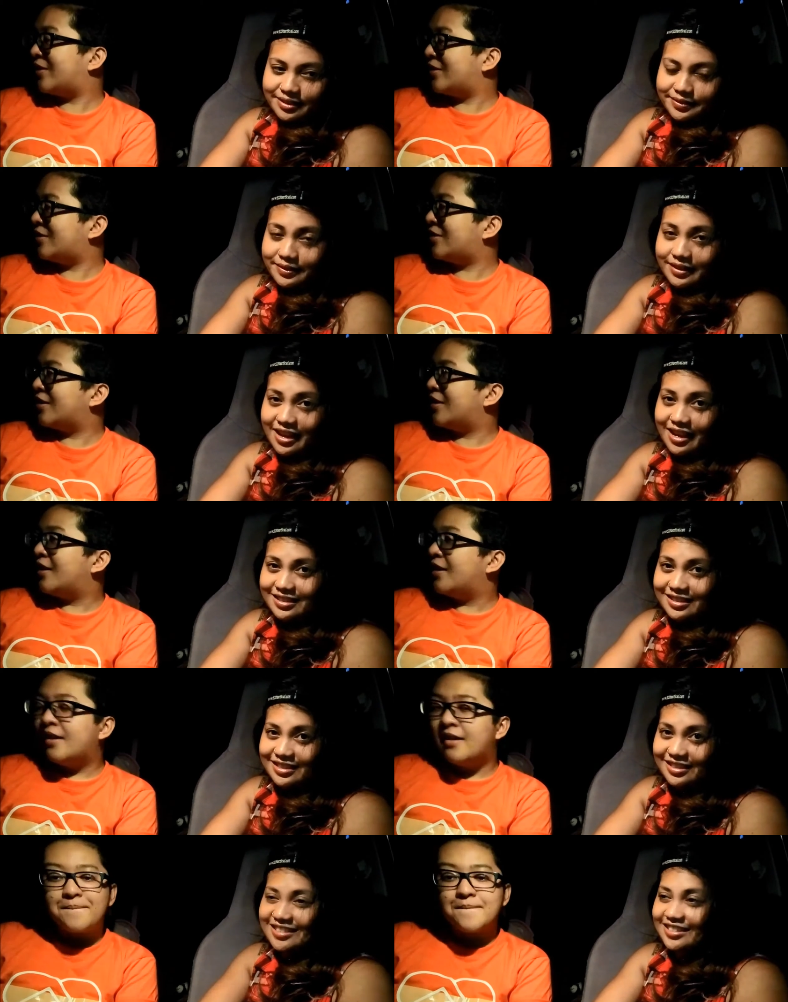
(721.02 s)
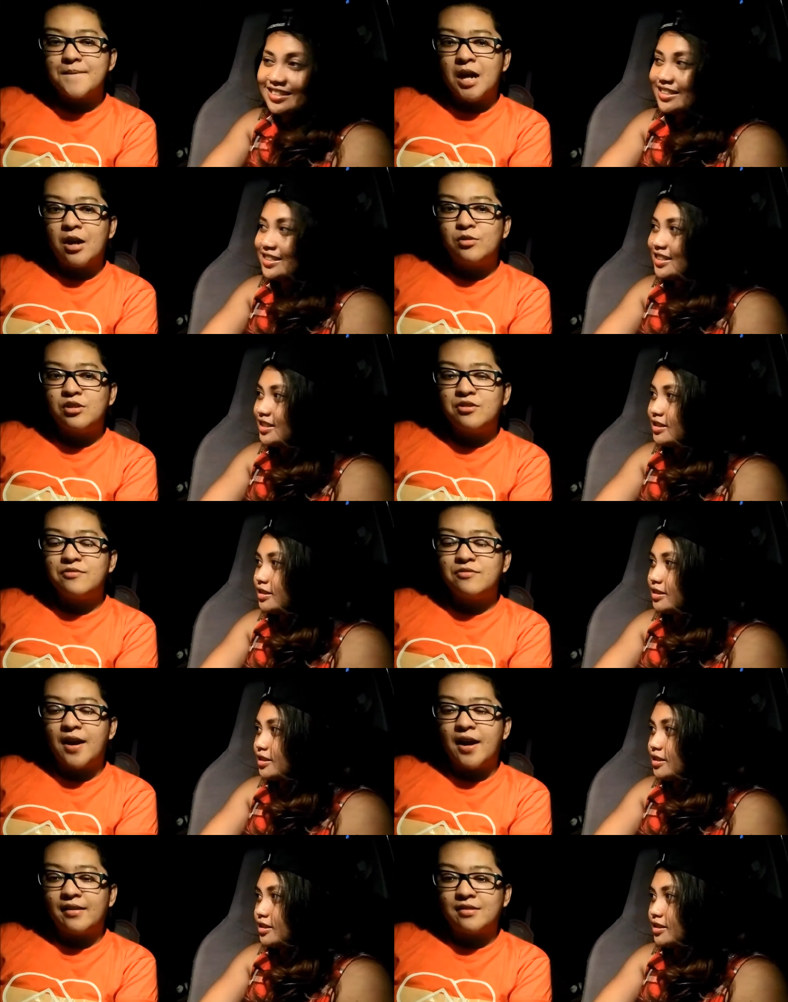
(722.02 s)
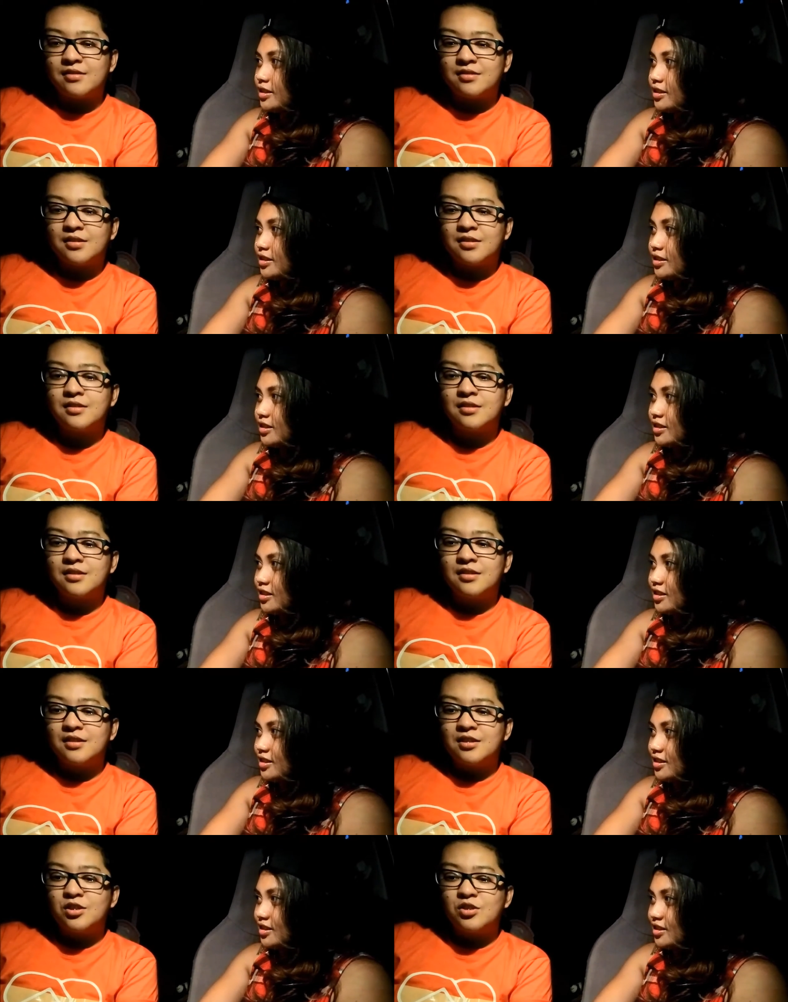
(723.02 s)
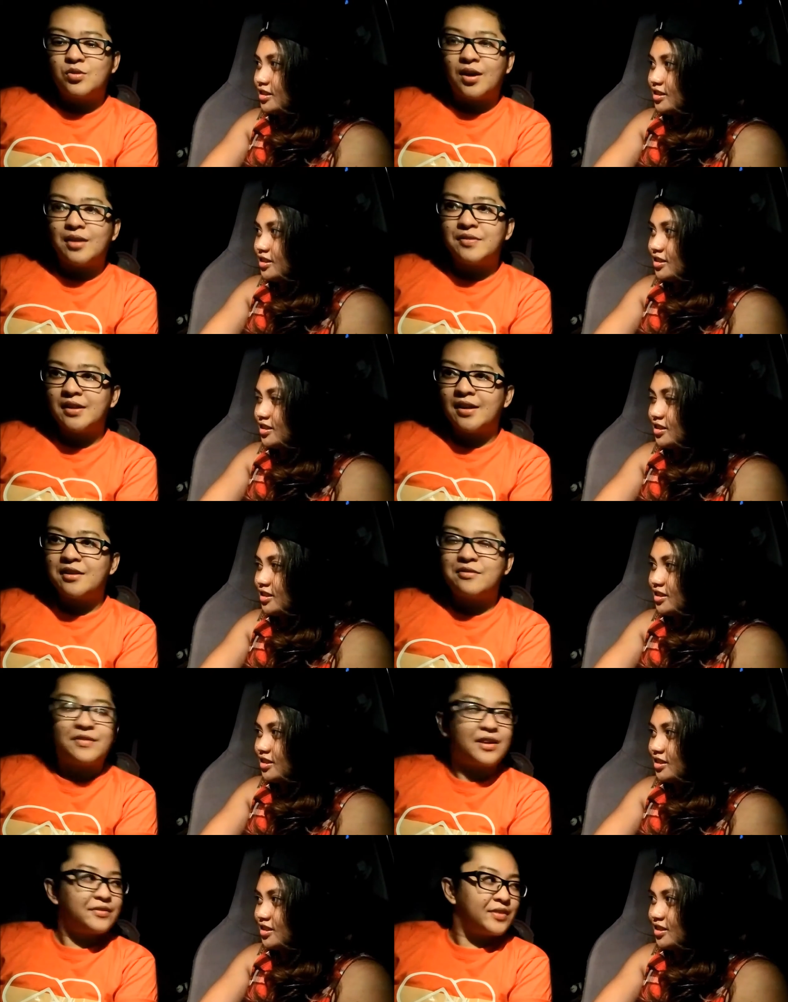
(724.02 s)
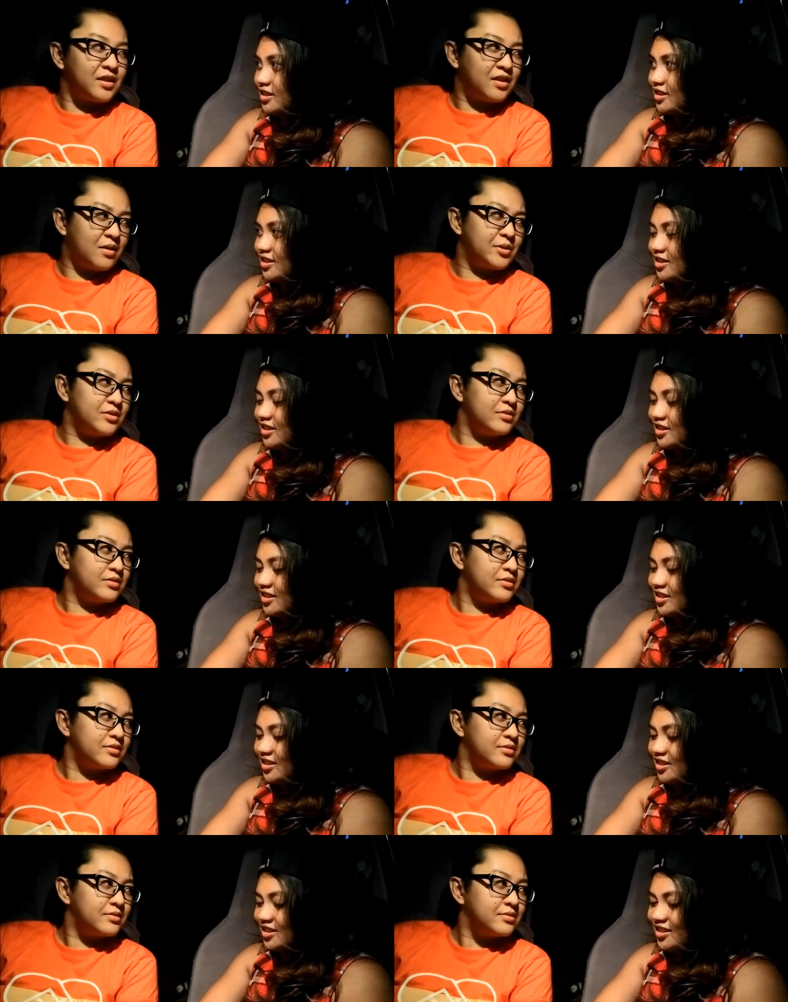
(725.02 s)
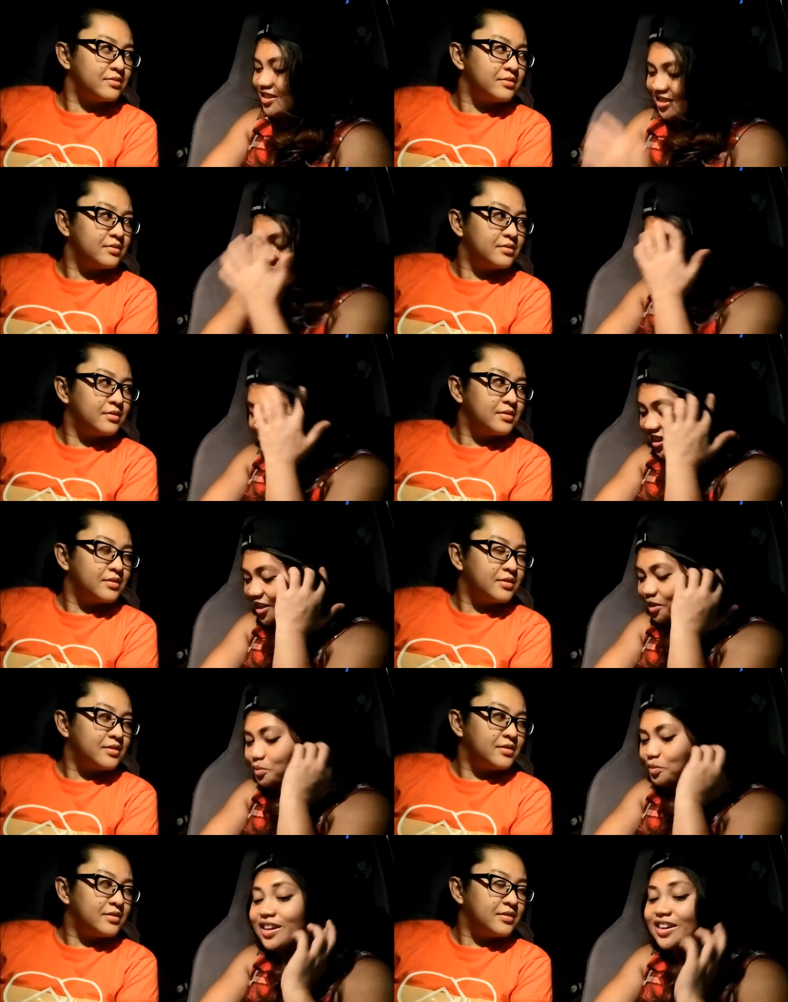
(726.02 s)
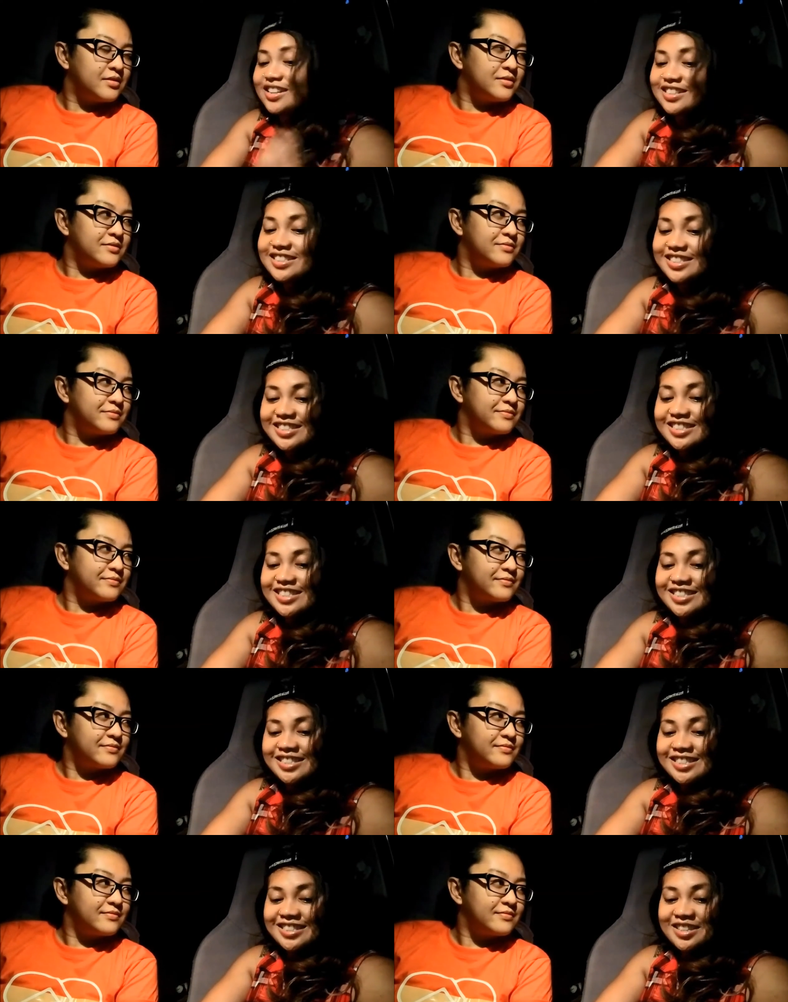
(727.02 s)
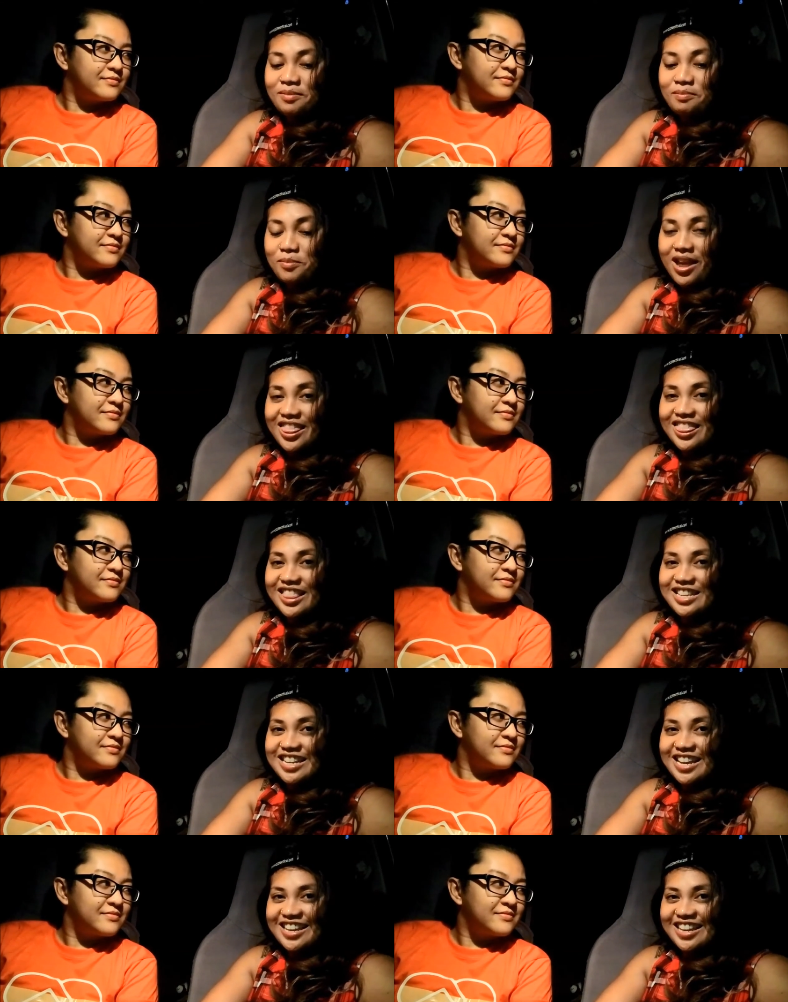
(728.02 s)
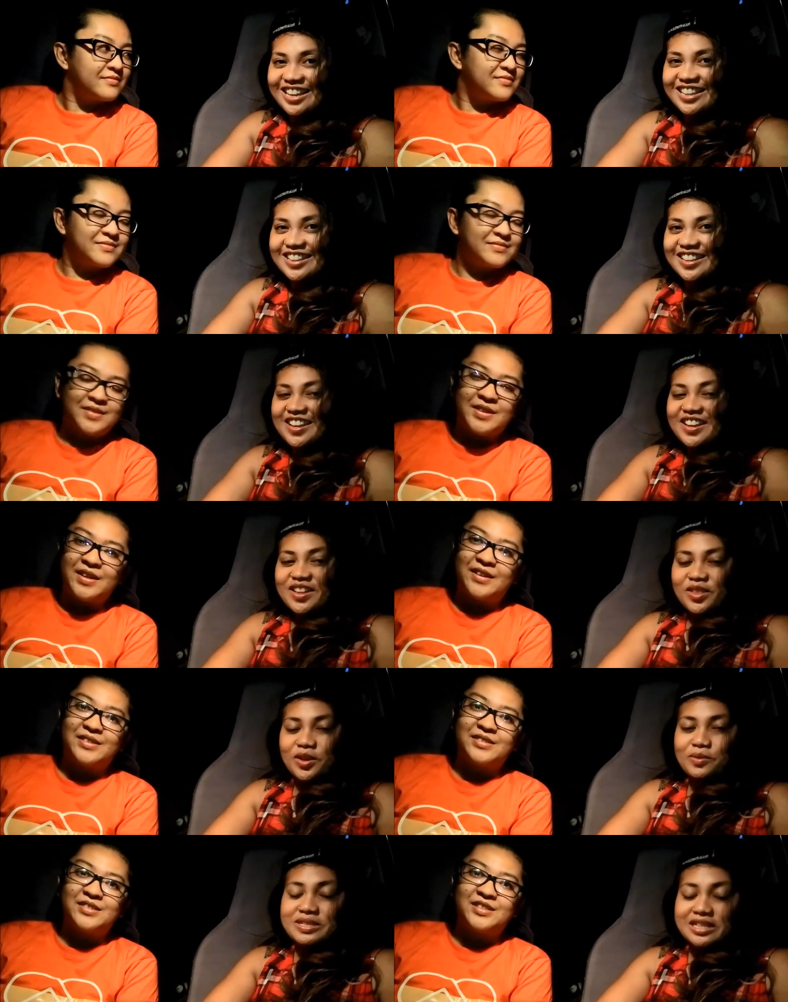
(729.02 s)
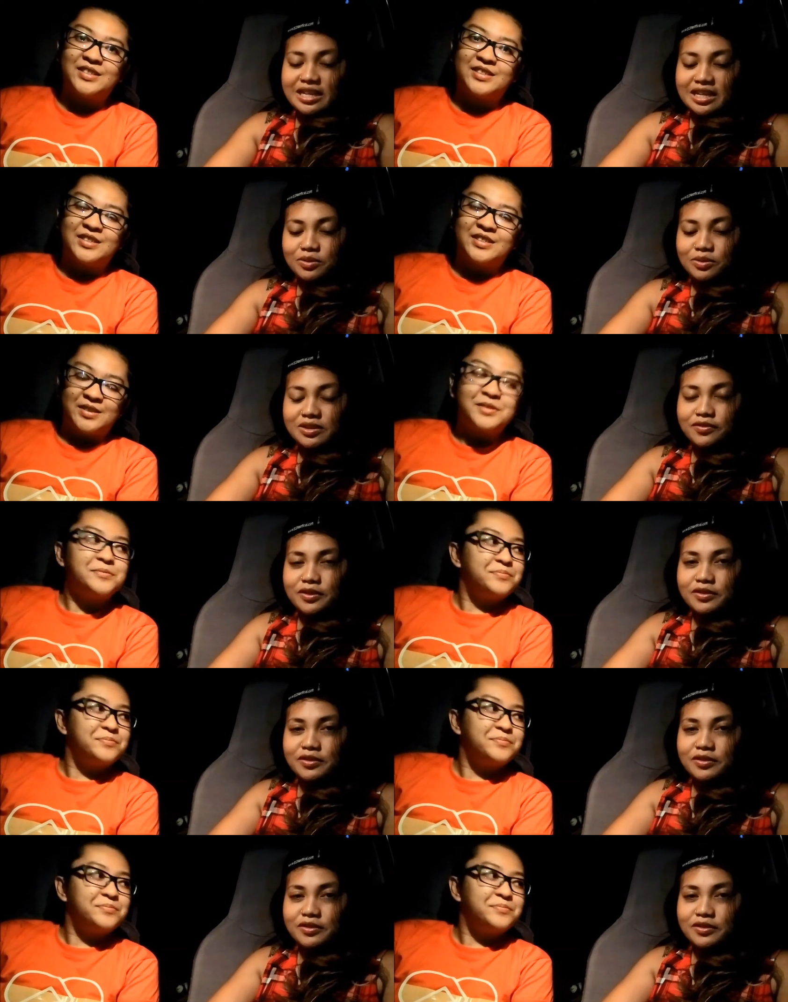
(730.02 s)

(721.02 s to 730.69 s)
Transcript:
Speaker 1: for us. Yes. Um, how do you find driving 85
Speaker 2: kilometers? It was breathtaking. Yeah. It was a, it was a